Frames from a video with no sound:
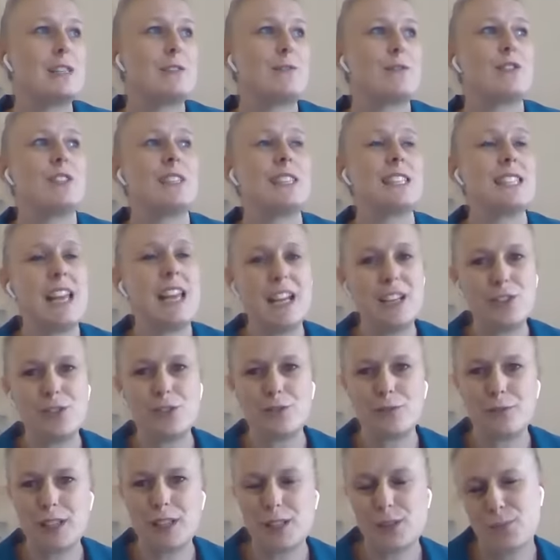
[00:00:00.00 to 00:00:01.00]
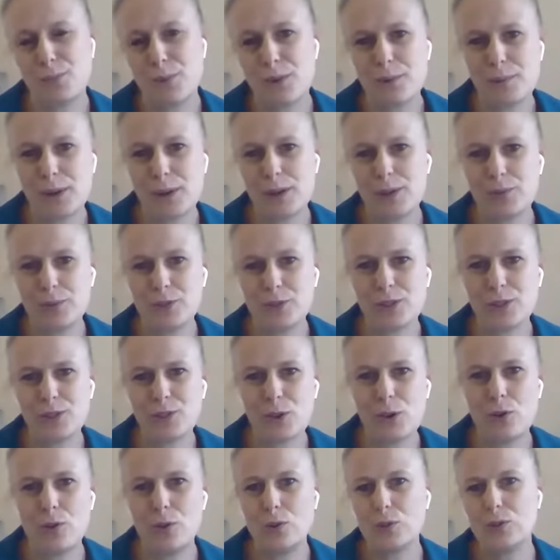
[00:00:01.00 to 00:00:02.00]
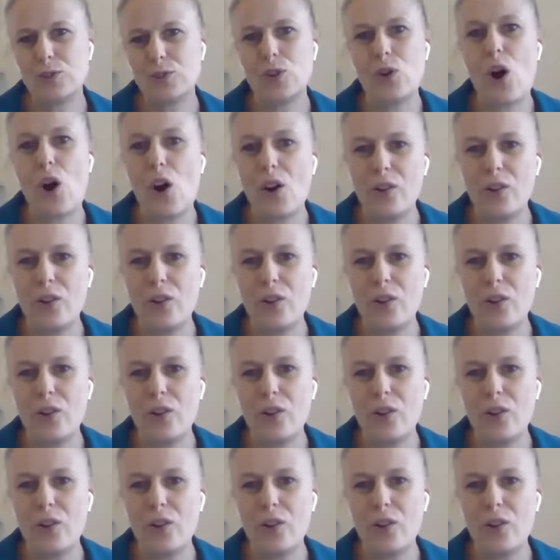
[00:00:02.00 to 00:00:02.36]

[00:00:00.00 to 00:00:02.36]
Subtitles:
for centuries women were told to